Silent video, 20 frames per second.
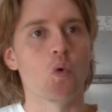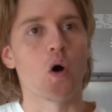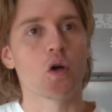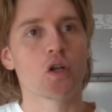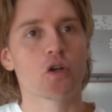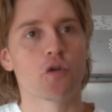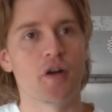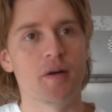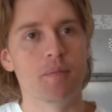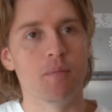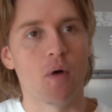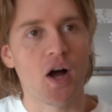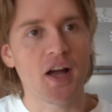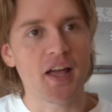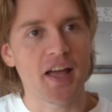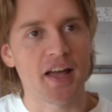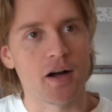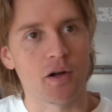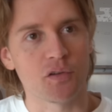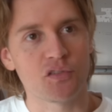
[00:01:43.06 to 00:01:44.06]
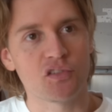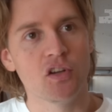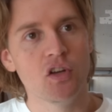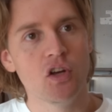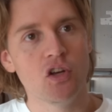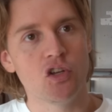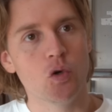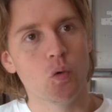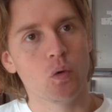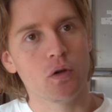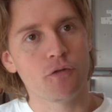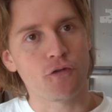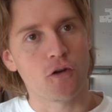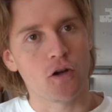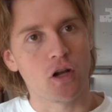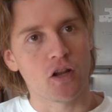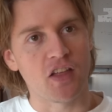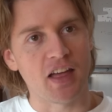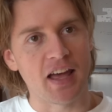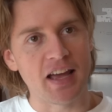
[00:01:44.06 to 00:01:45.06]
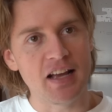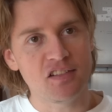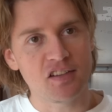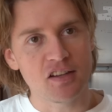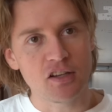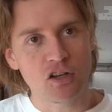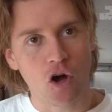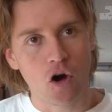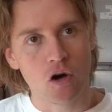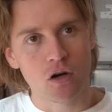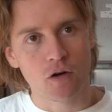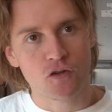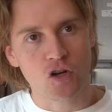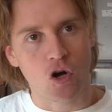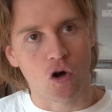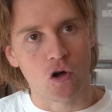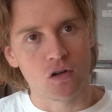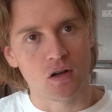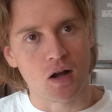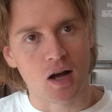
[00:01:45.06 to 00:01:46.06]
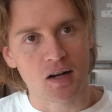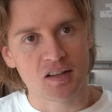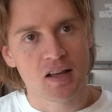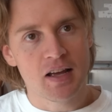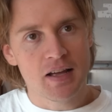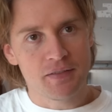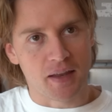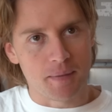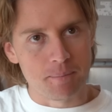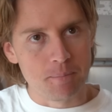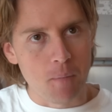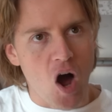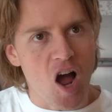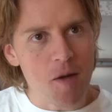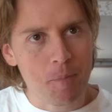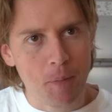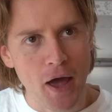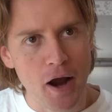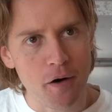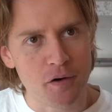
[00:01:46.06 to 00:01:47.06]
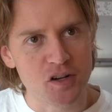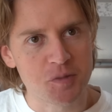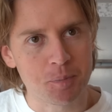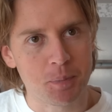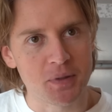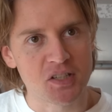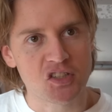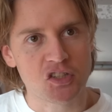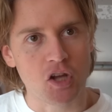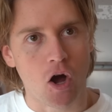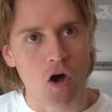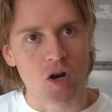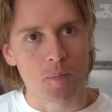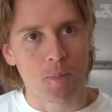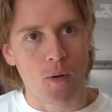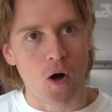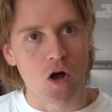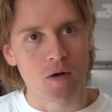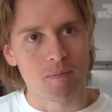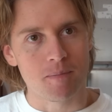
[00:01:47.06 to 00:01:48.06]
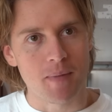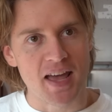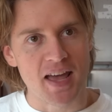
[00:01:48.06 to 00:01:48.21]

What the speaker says: While you're in my house, you will follow the eating code of conduct that my parents bestowed upon